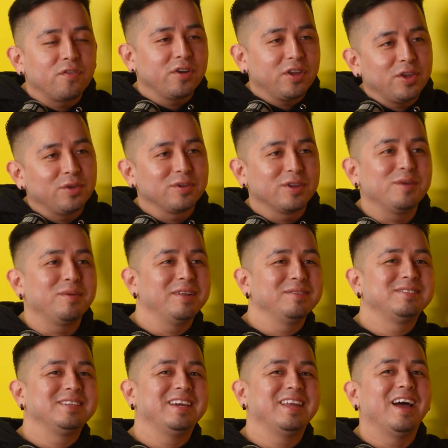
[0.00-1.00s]
for you. You know what
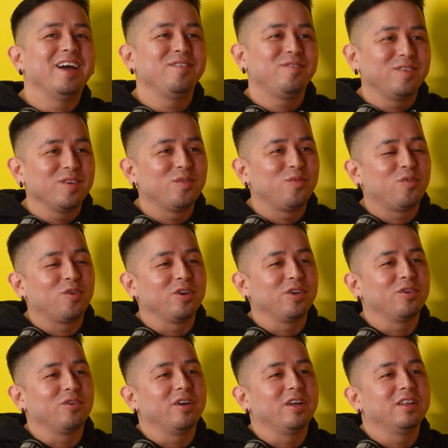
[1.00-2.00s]
I'm saying? I feel for
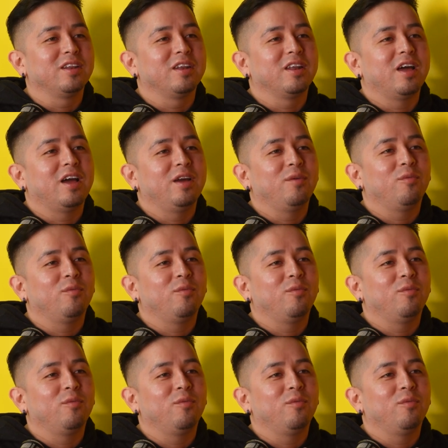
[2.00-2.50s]
you, and I